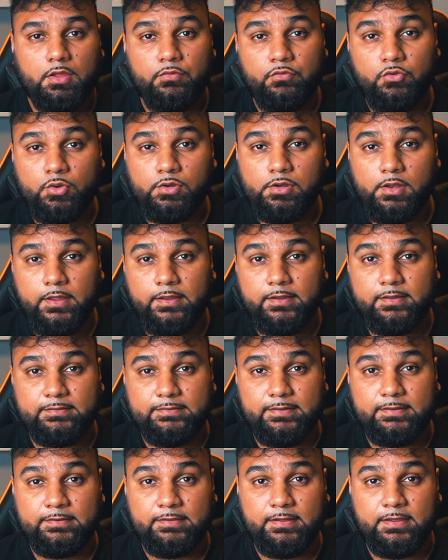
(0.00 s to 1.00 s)
If you'd like a
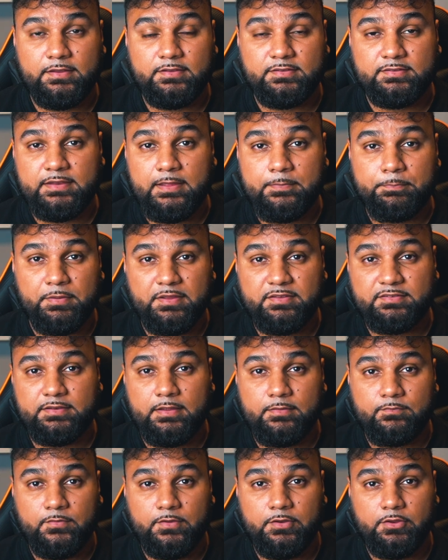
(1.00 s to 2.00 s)
dedicated
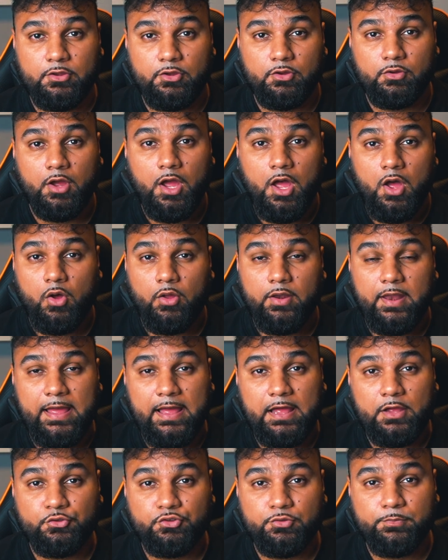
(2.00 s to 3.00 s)
step-by-step -step video on
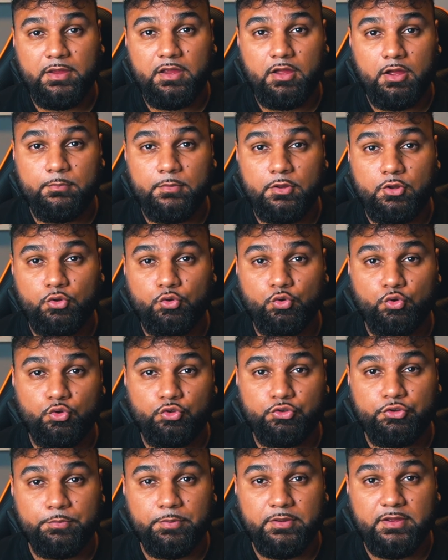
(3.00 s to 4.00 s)
how to become a Google
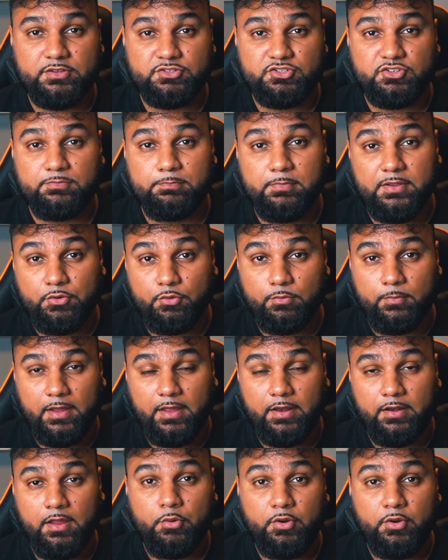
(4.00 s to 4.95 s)
to purchase middleman,